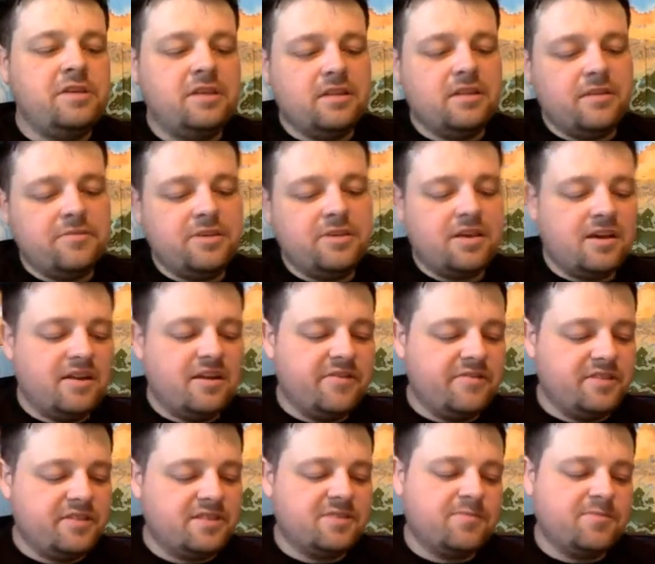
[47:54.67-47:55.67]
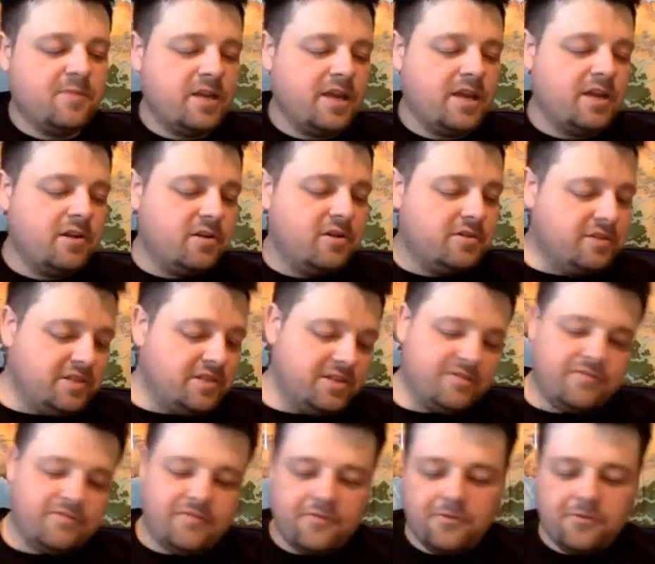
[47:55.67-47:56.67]
Let me kind of explain
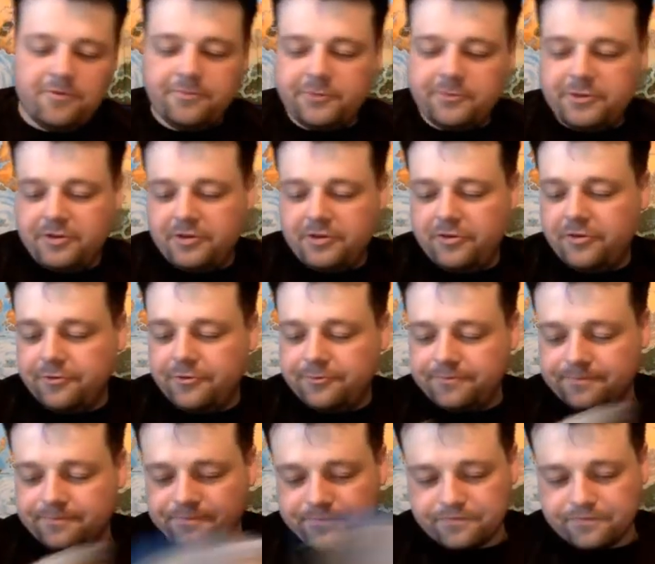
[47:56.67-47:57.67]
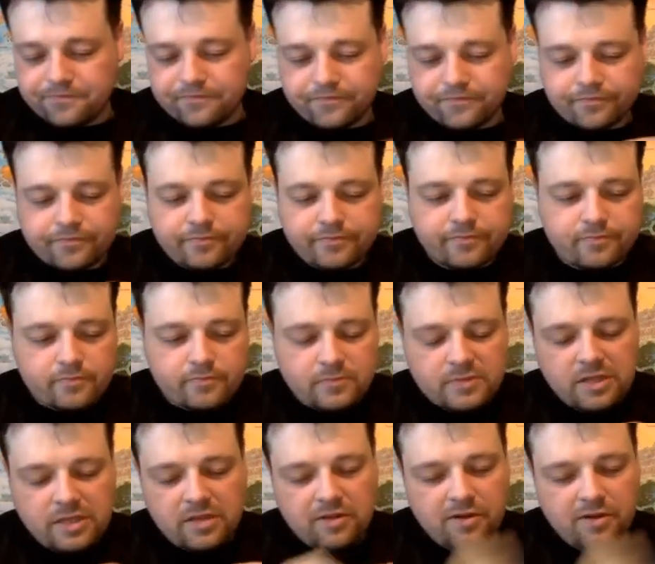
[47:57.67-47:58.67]
alternate form to you
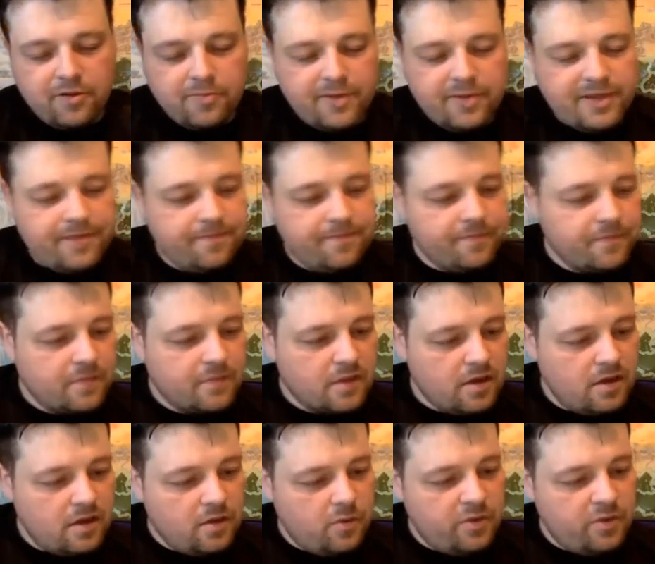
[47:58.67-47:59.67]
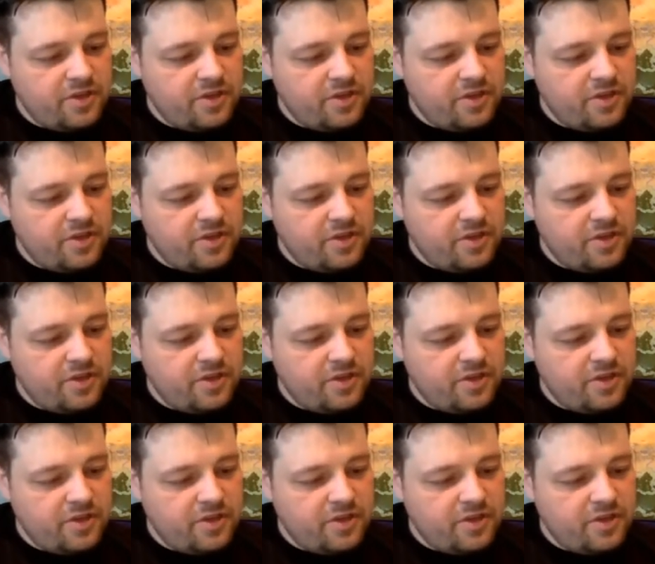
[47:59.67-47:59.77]
a little bit. When you